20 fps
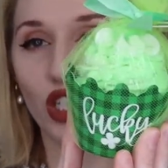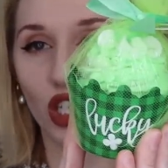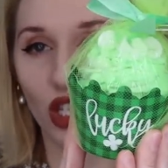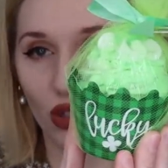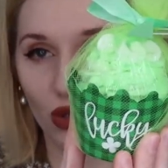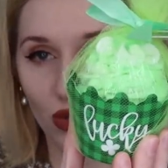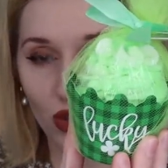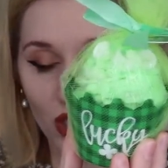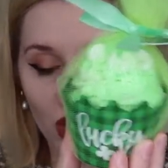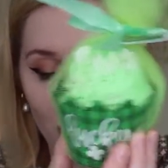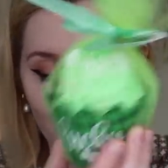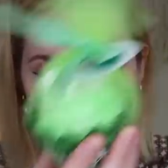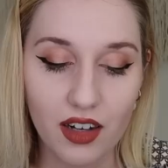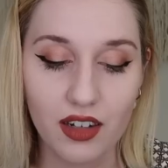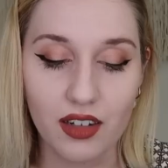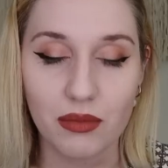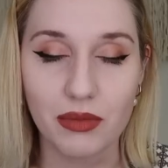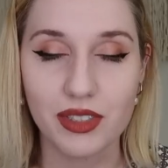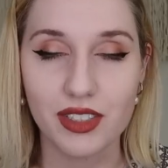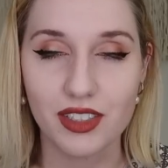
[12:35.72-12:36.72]
cute.
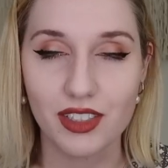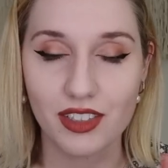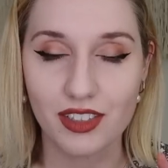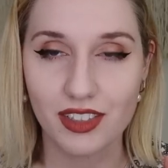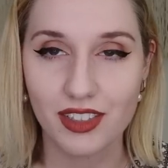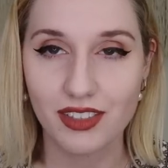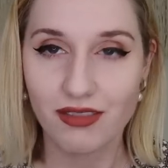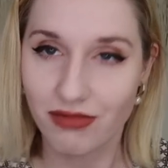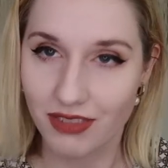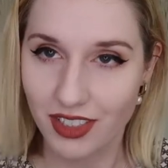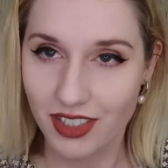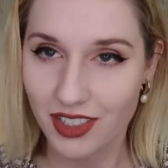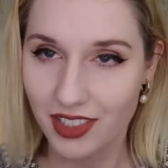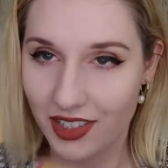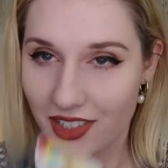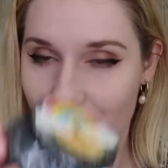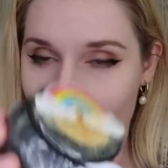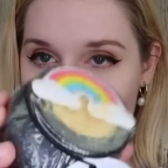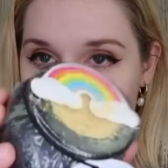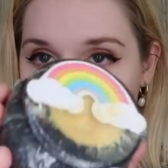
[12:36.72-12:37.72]
Oh my gosh, we're
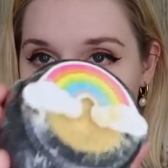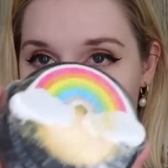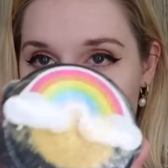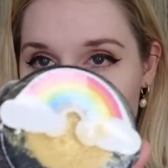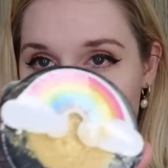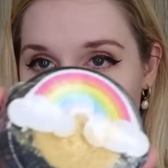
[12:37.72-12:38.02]
continuing with the